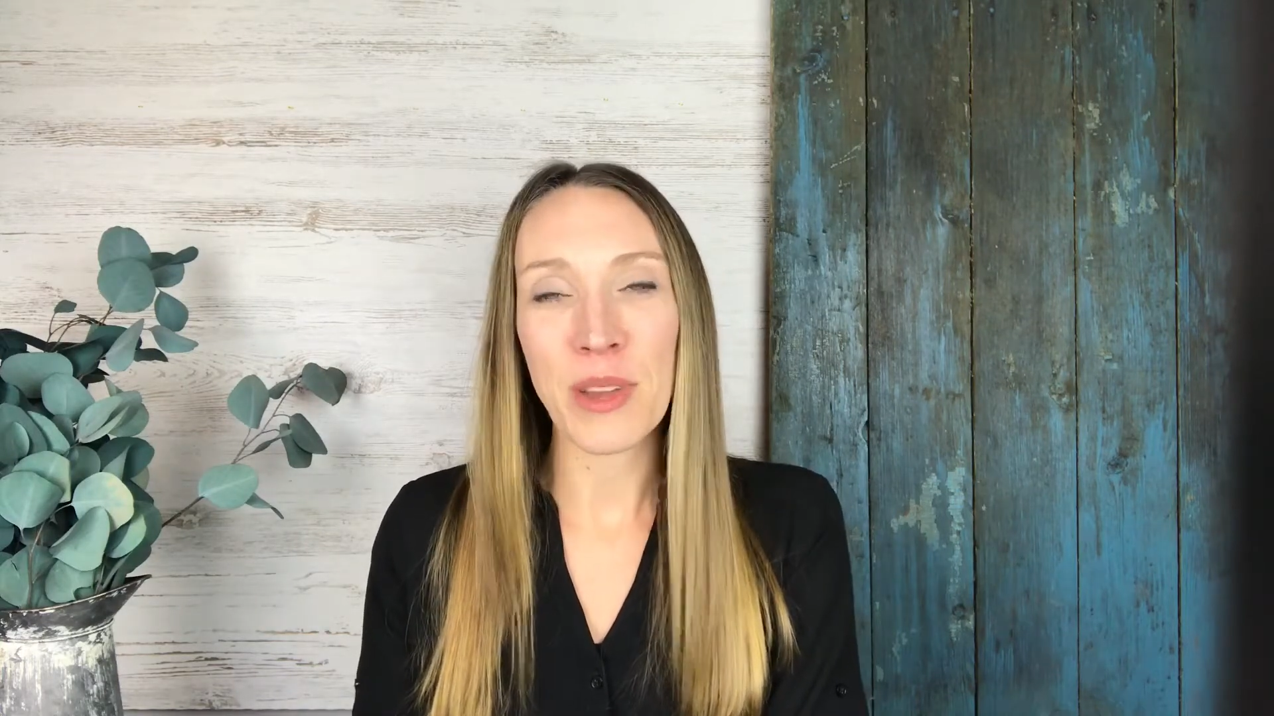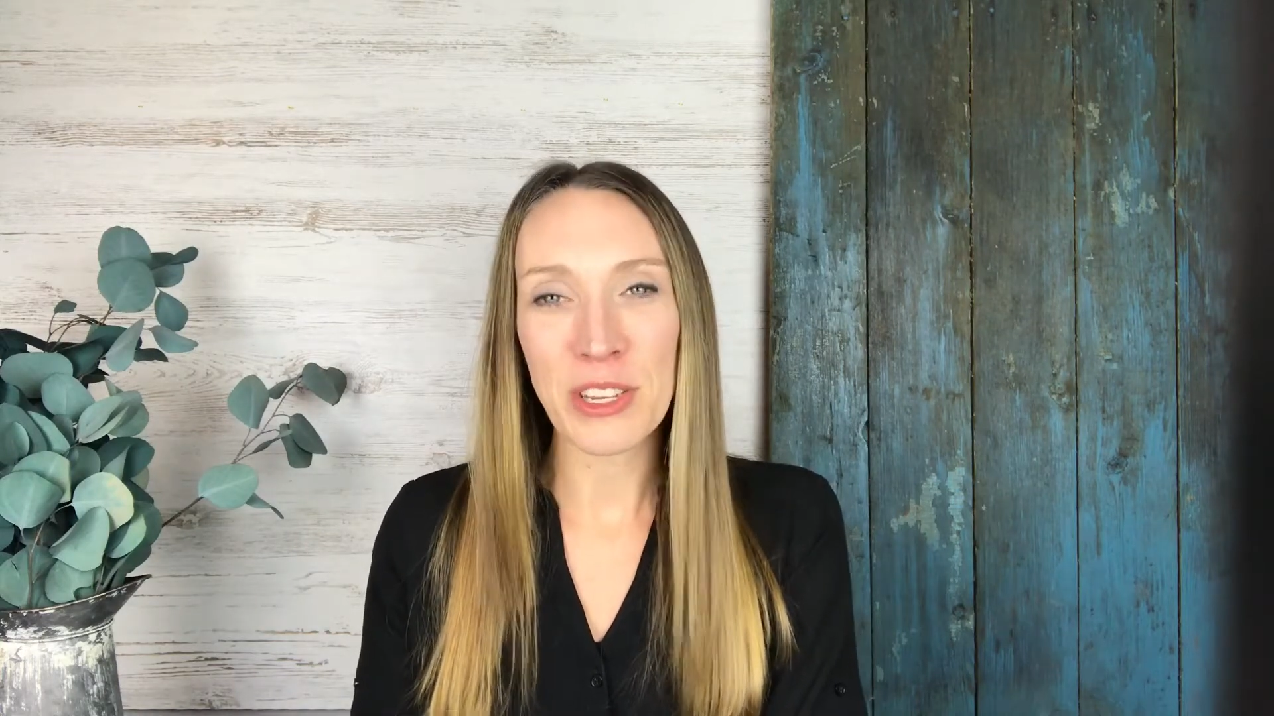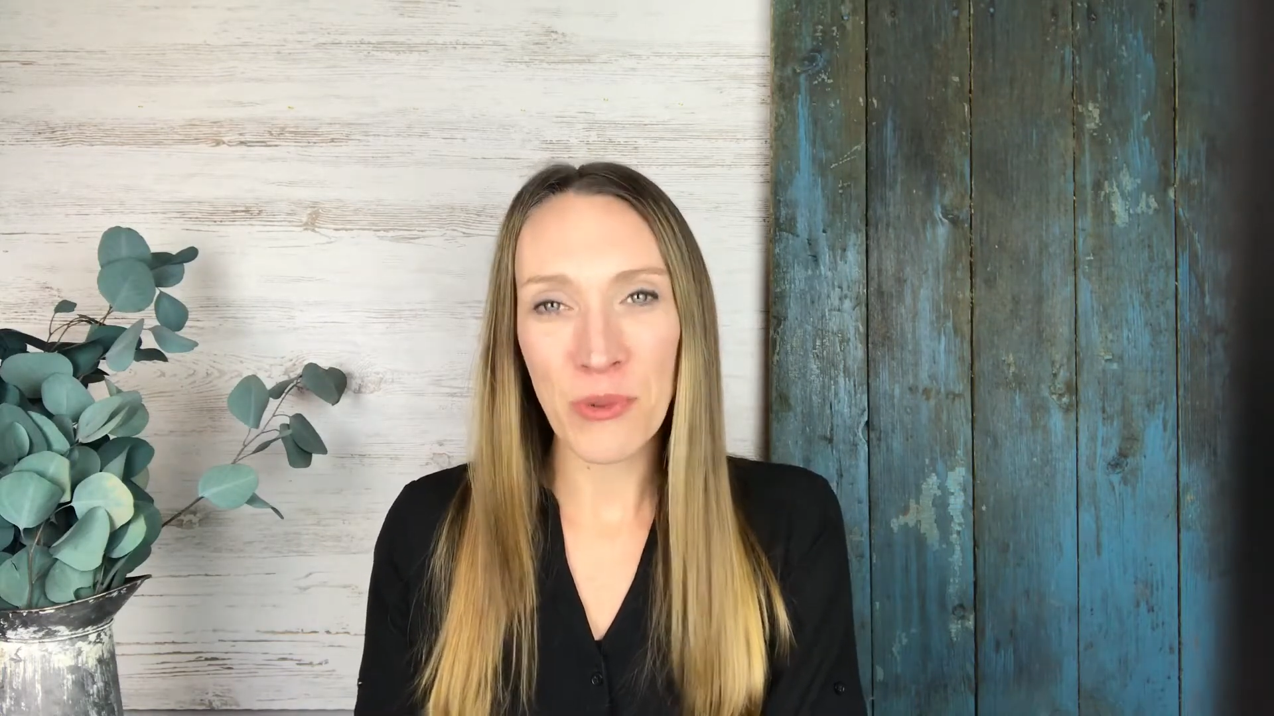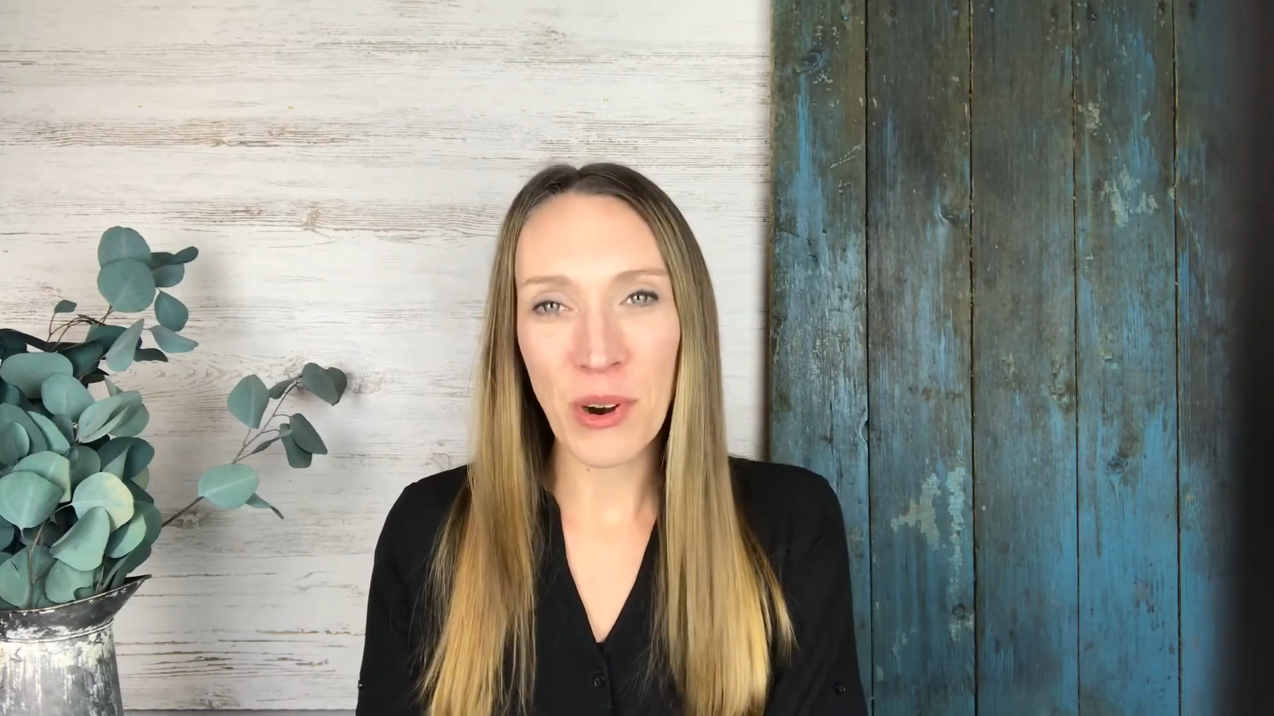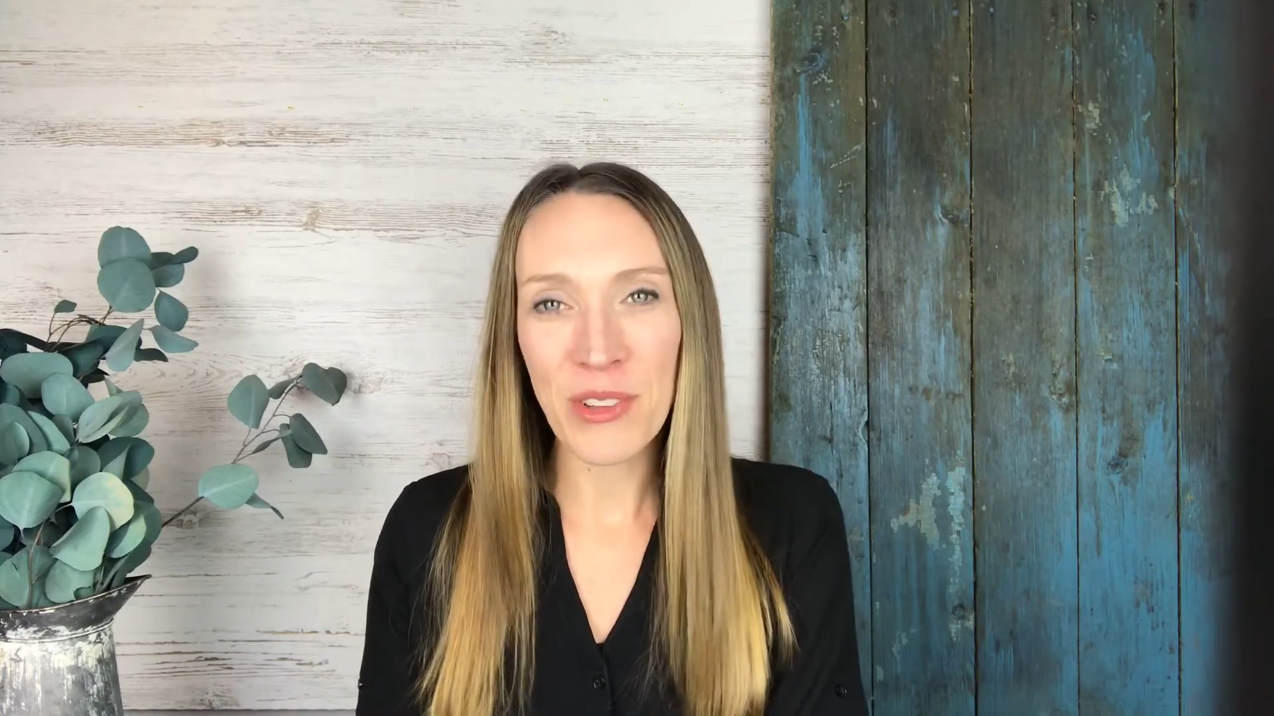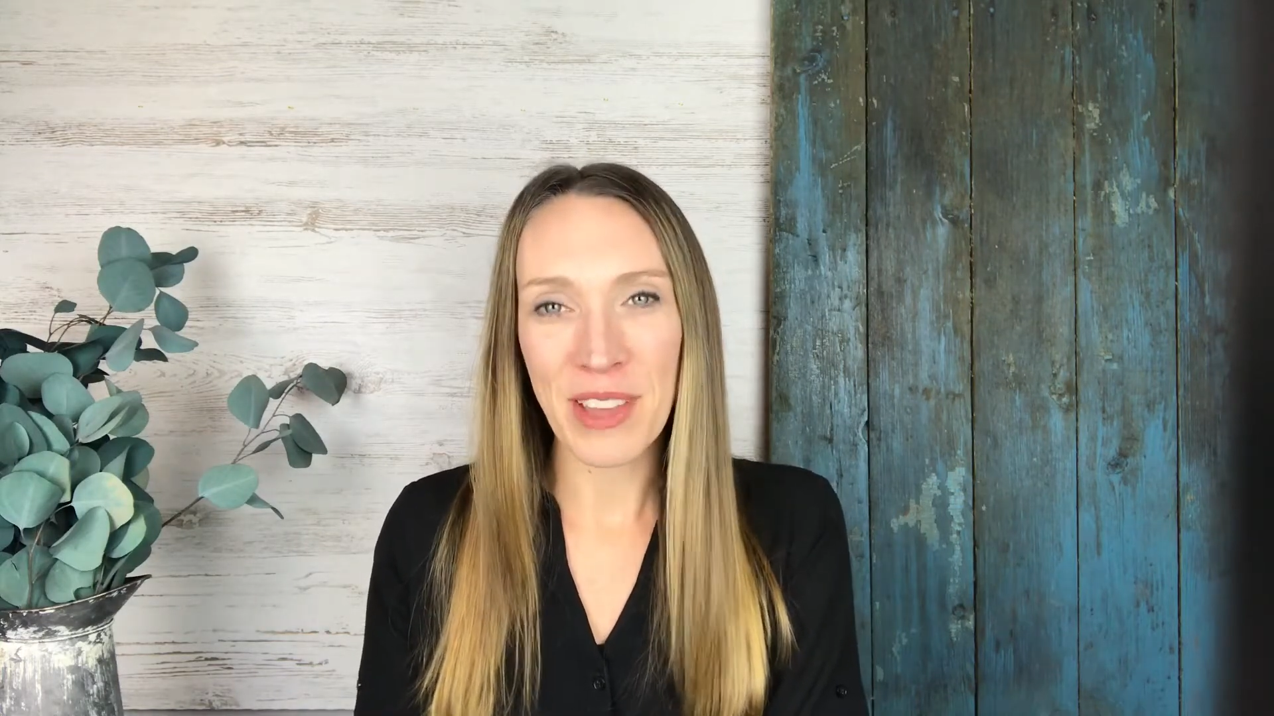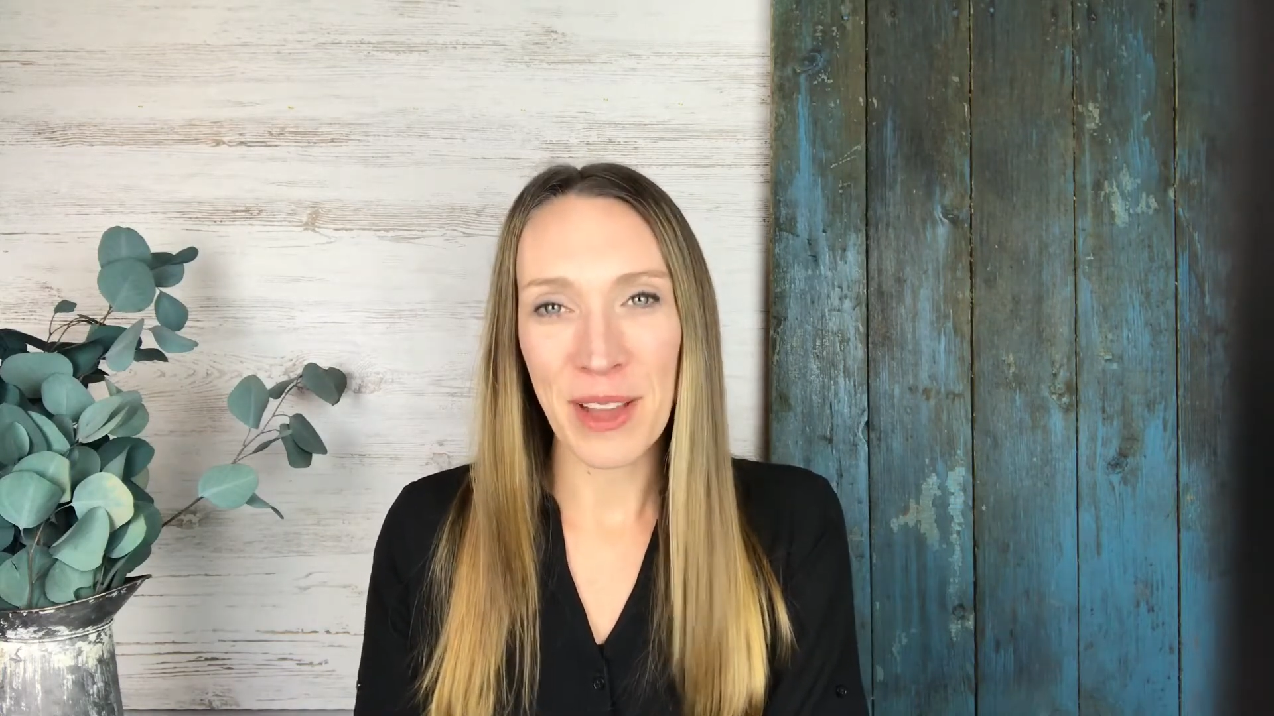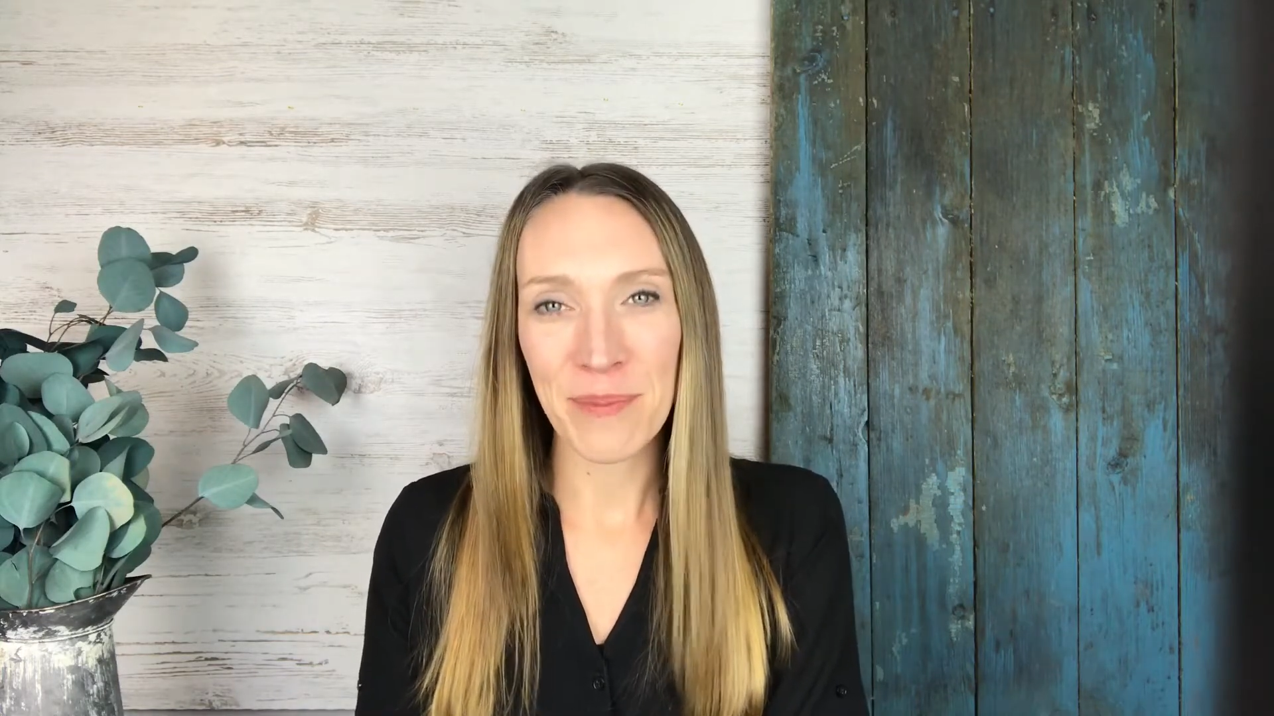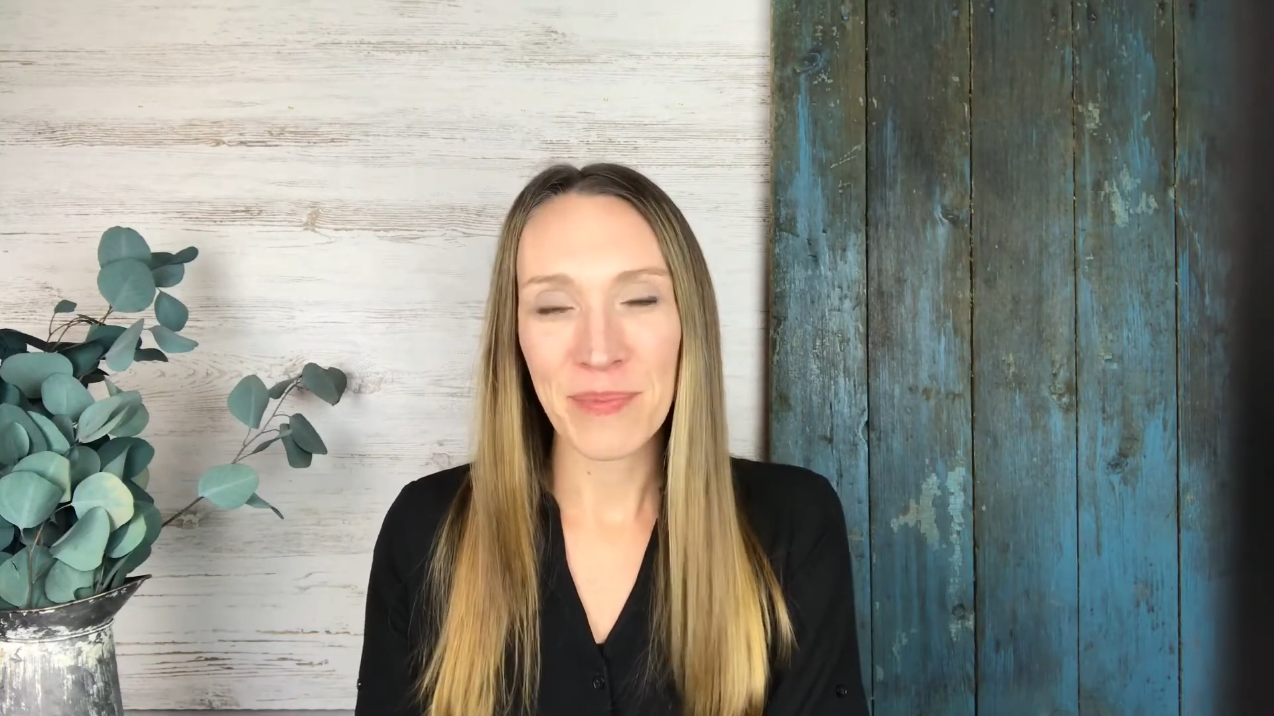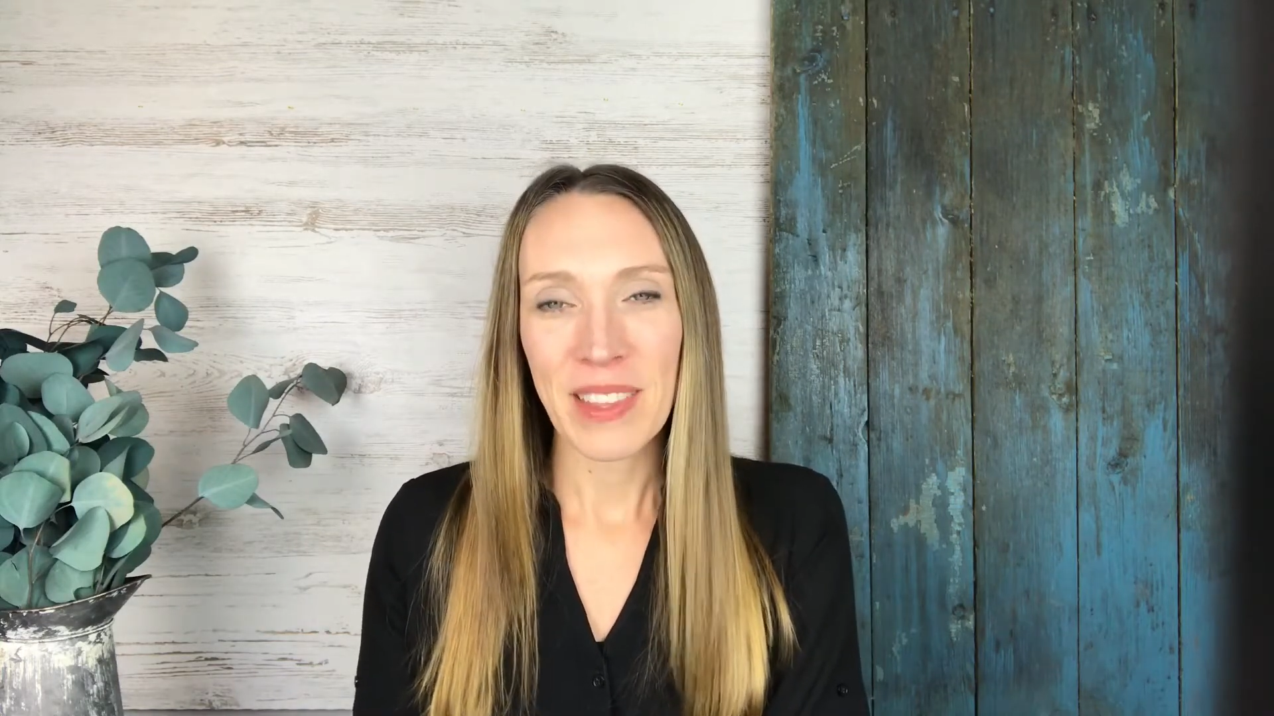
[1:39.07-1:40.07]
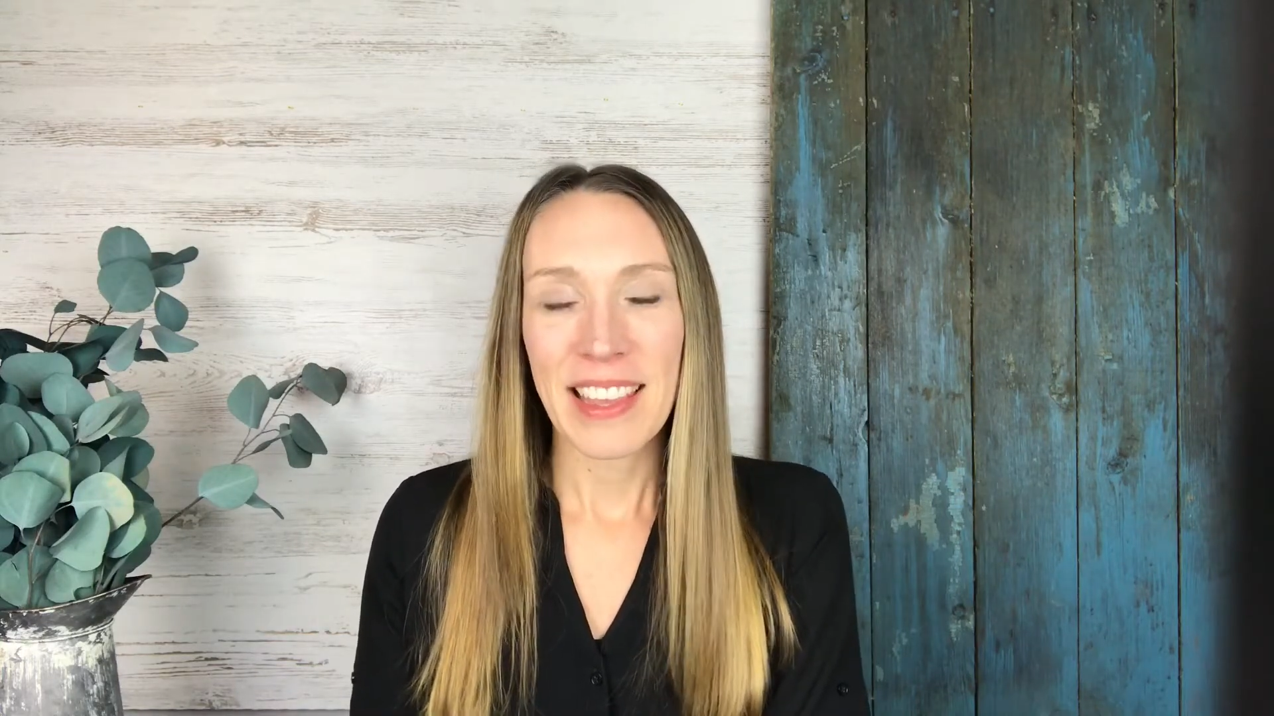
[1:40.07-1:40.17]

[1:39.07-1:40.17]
ignore them